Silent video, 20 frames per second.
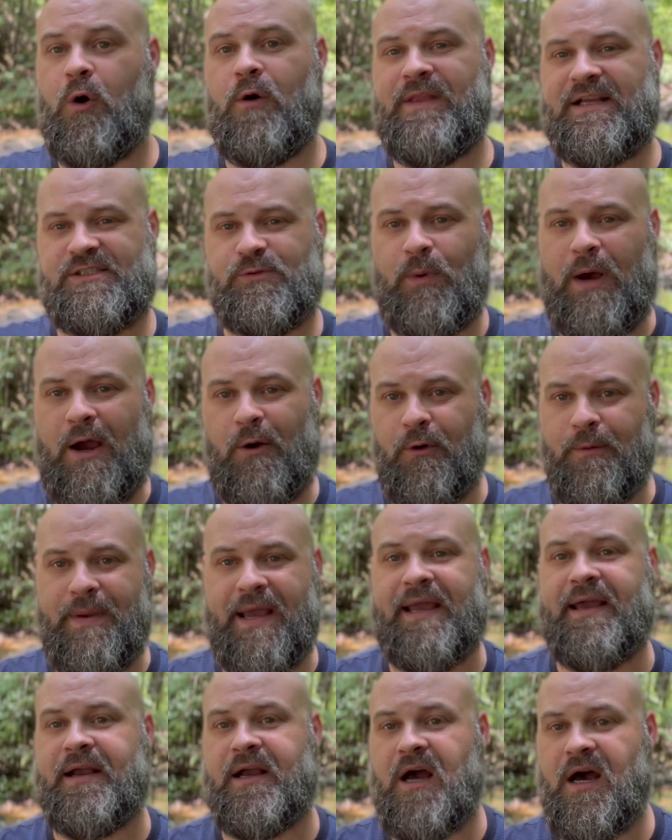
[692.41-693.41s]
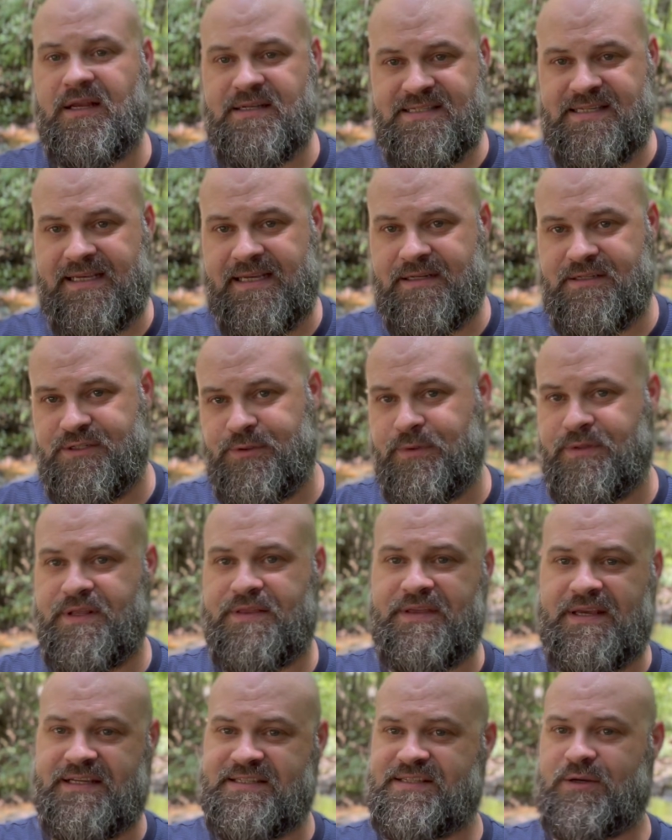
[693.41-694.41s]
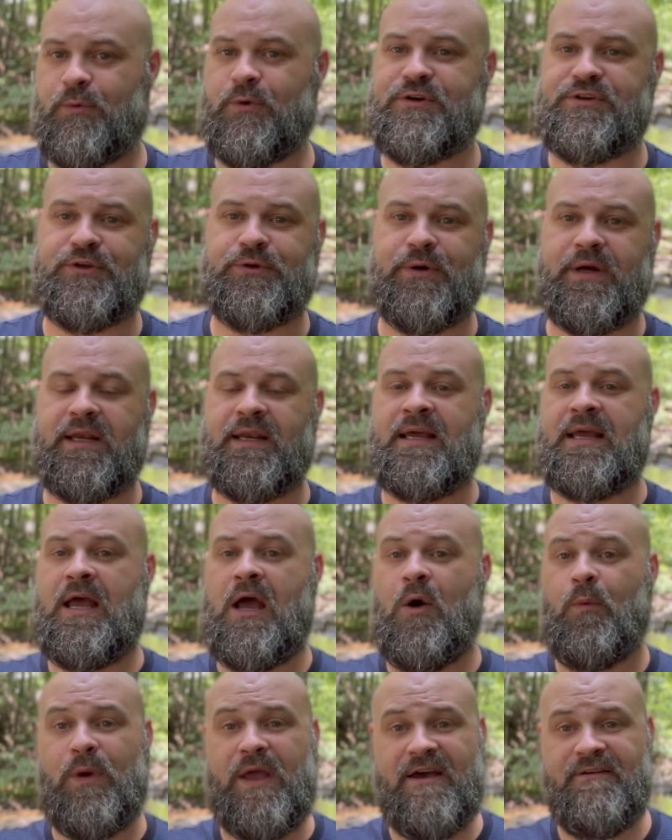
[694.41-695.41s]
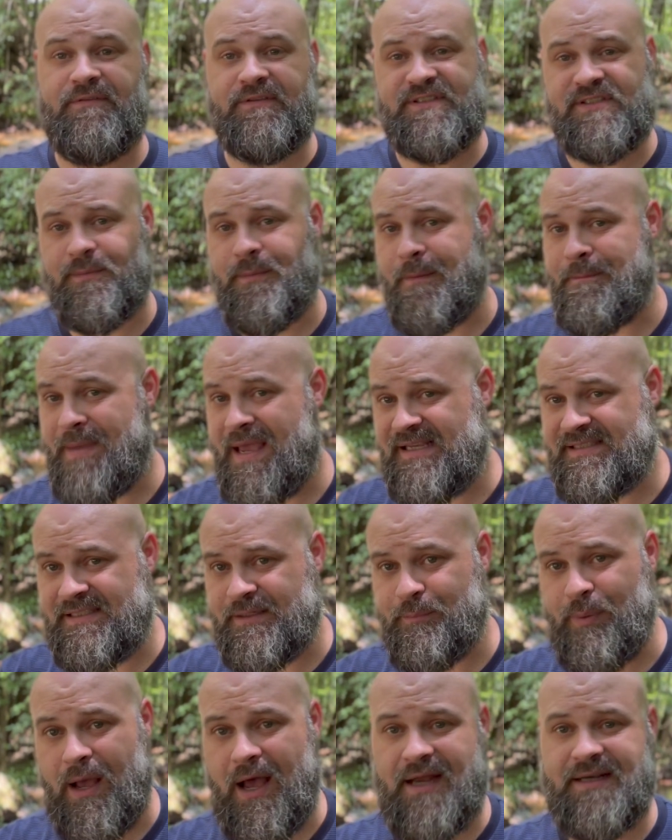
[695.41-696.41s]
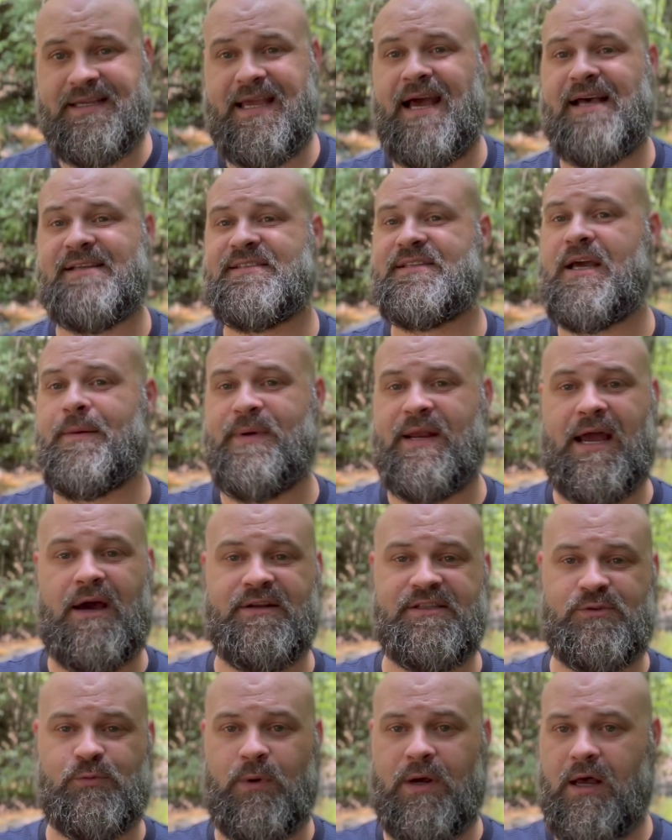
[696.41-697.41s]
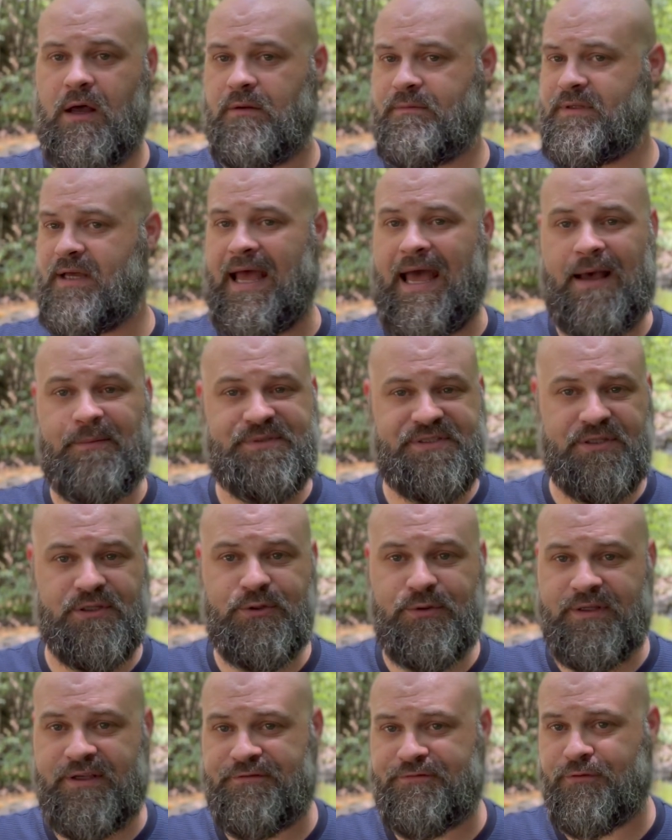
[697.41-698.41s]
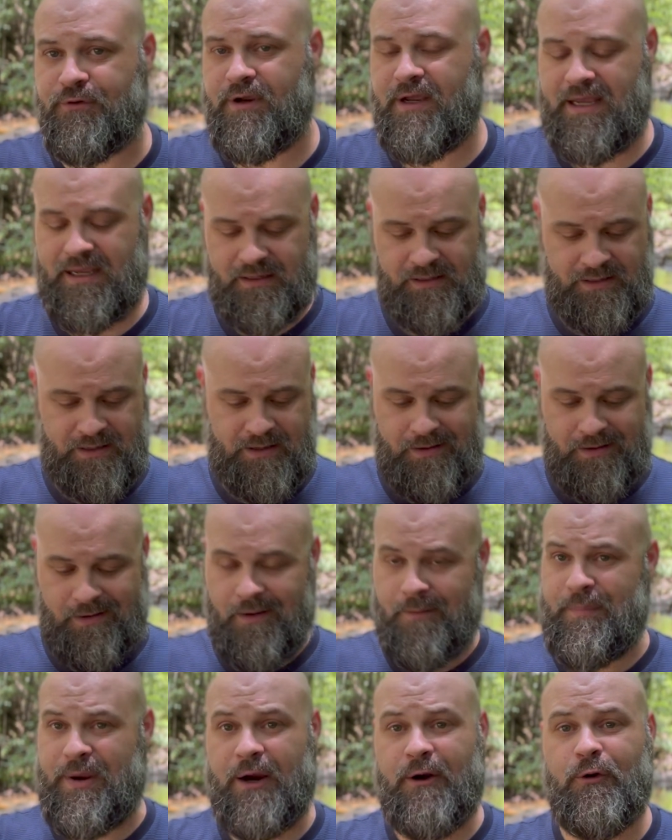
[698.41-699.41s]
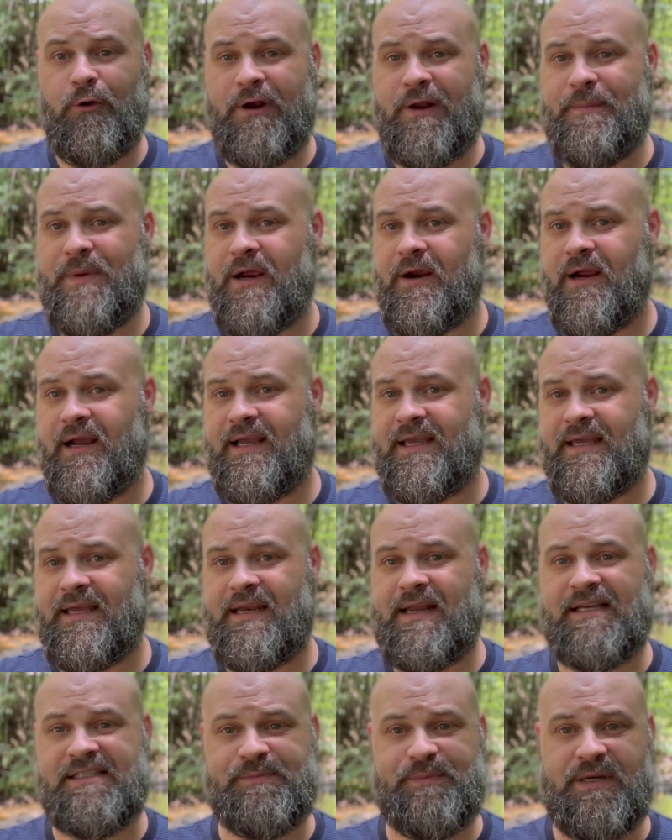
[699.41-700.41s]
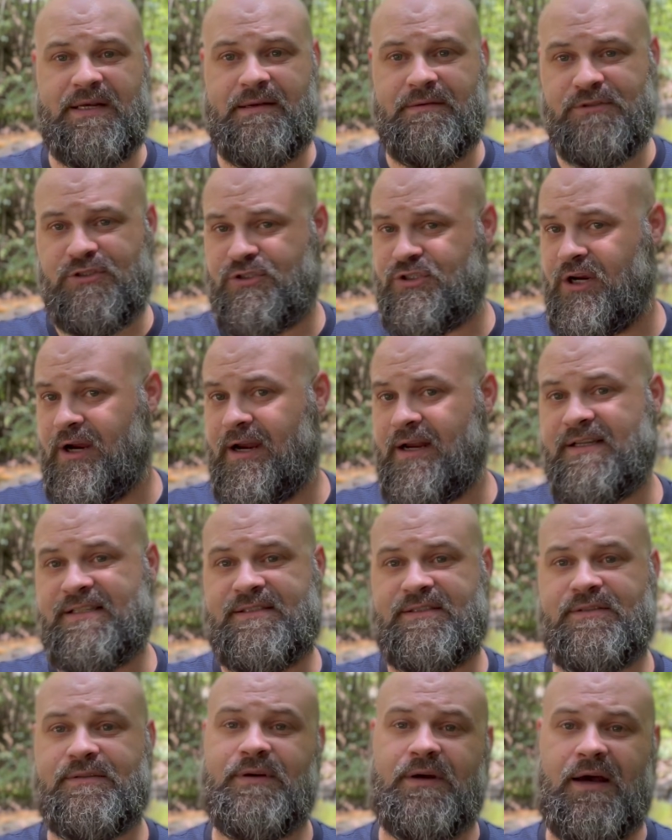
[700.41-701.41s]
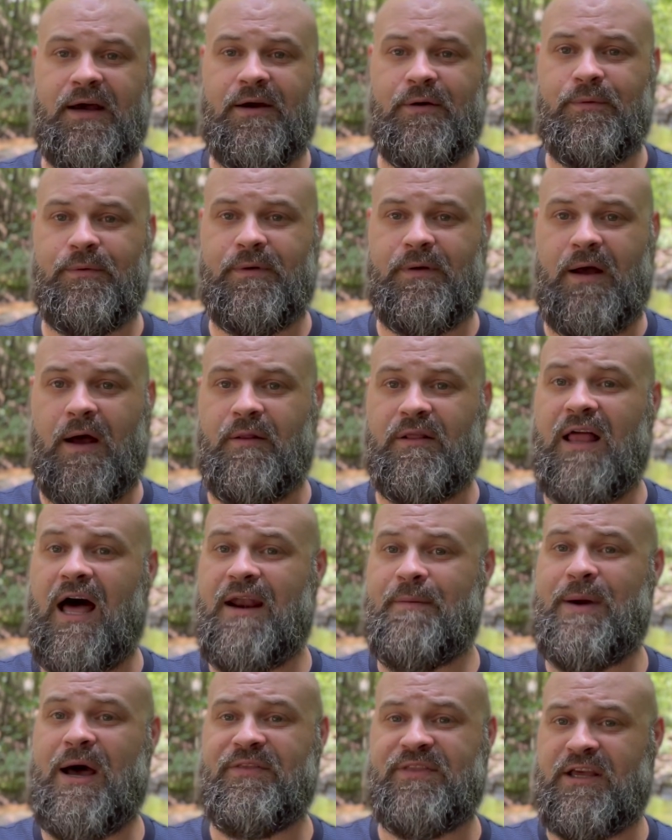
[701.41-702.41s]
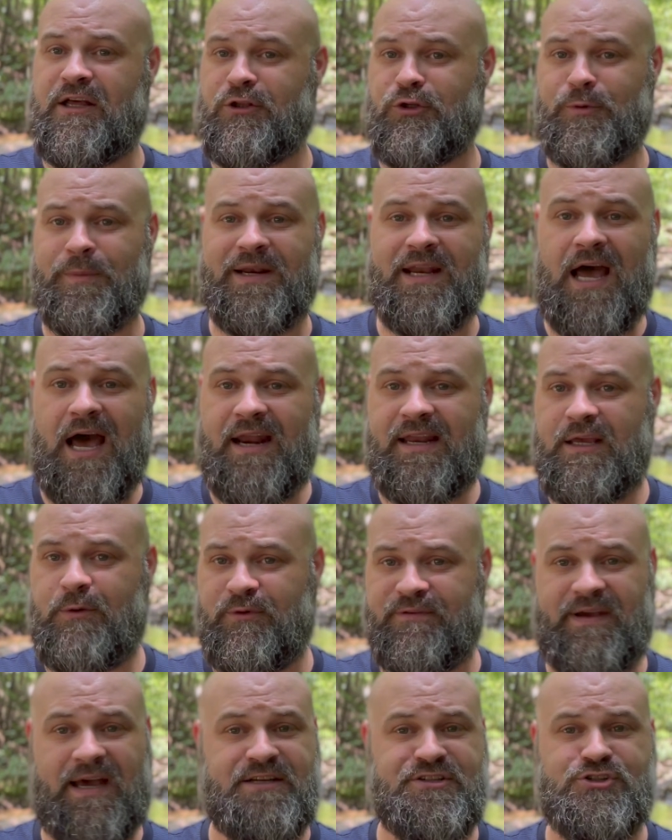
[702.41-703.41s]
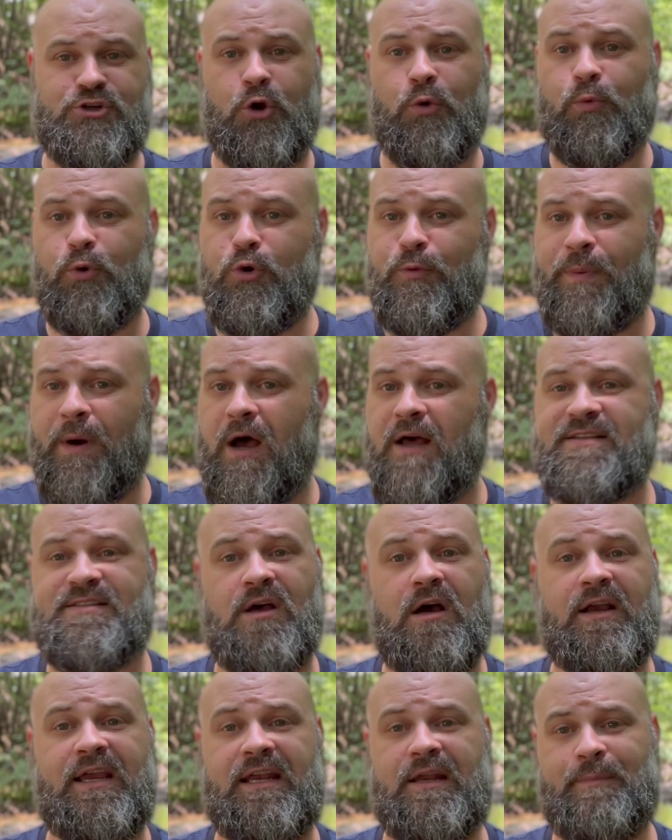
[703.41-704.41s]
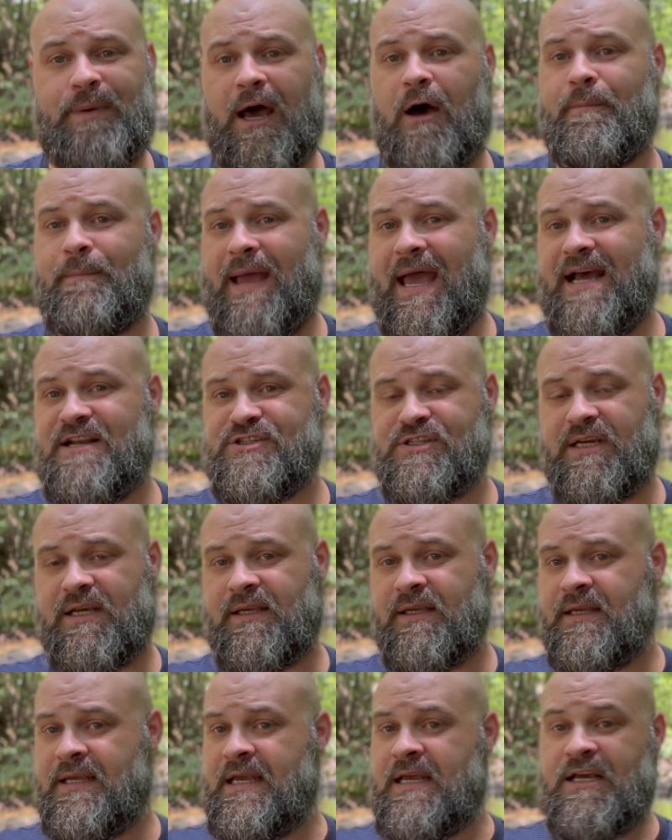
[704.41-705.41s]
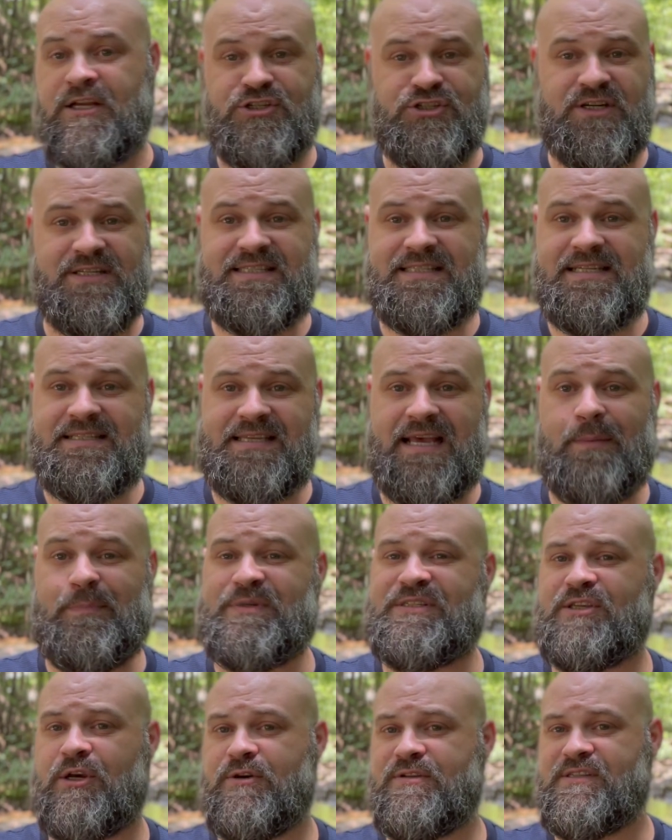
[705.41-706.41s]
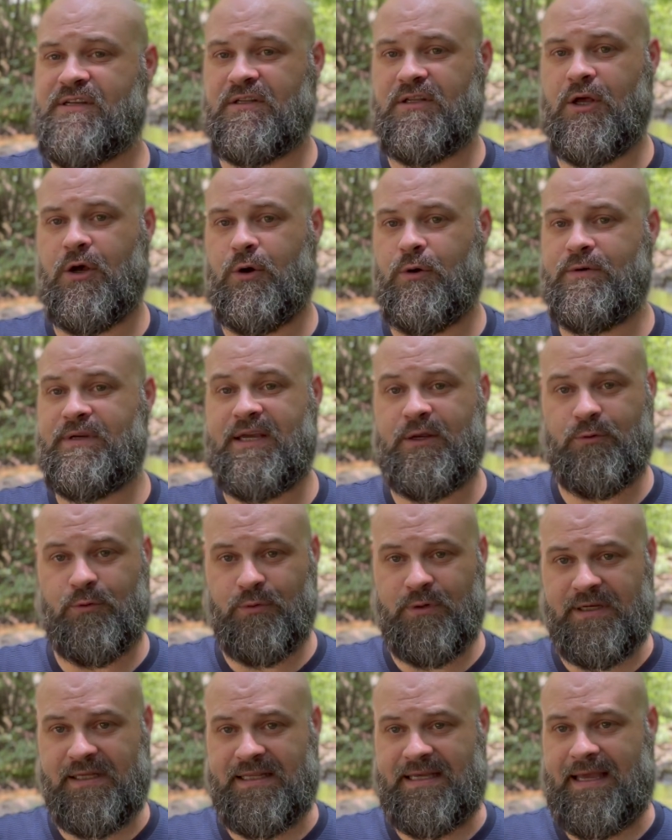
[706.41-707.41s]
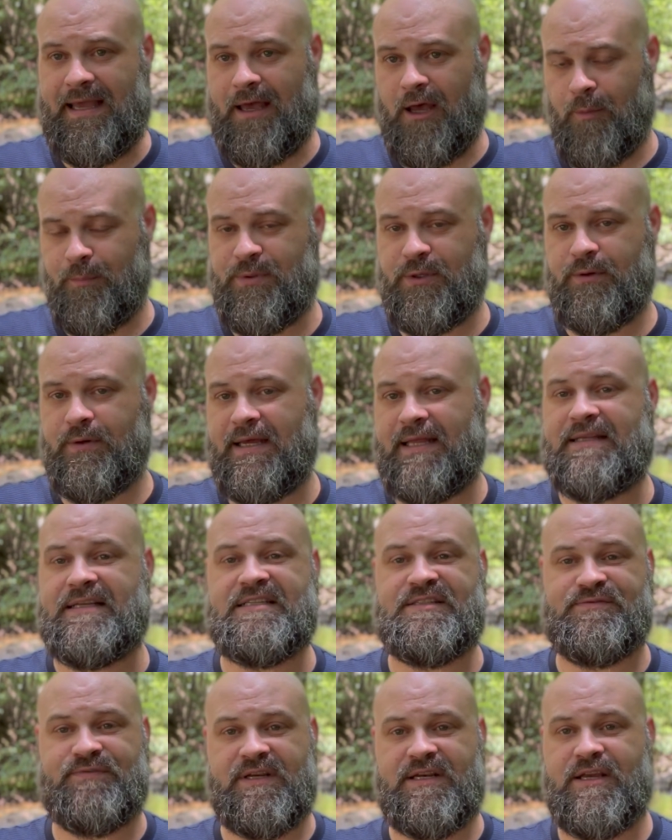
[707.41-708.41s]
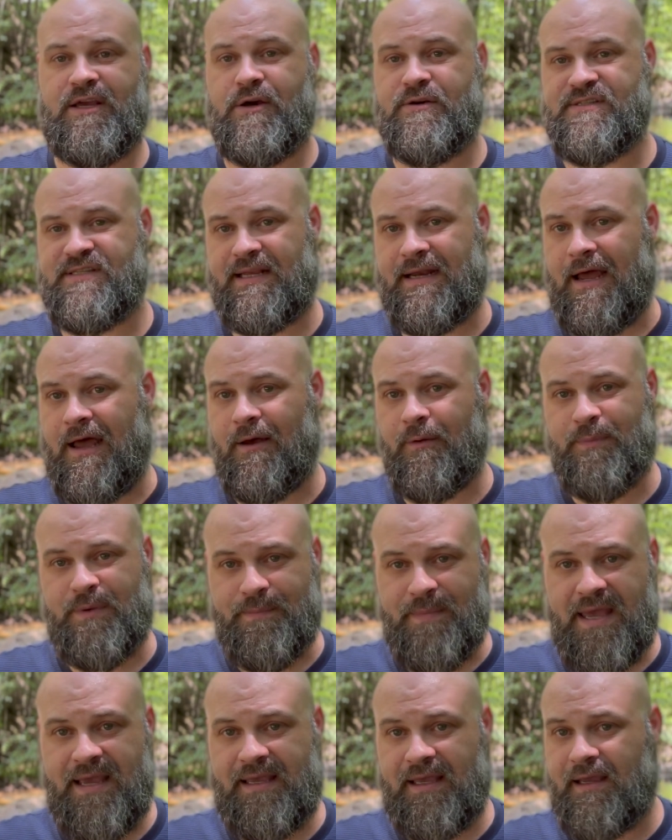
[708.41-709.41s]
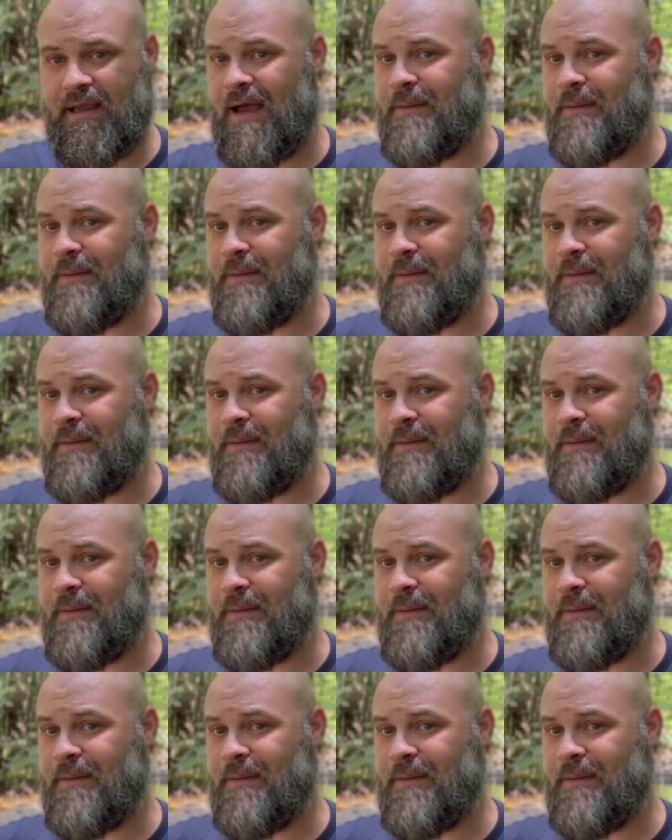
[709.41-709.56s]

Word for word: And that's why we're making content and doing the things that we're doing. We have some amazing podcasts coming out as well, absolutely free. Paranoid American has been sharing us uh, a lot about the Illuminati. We've had Joe Roop on talking about magic. Just these episodes alone can really help you, and these videos that I'll be making.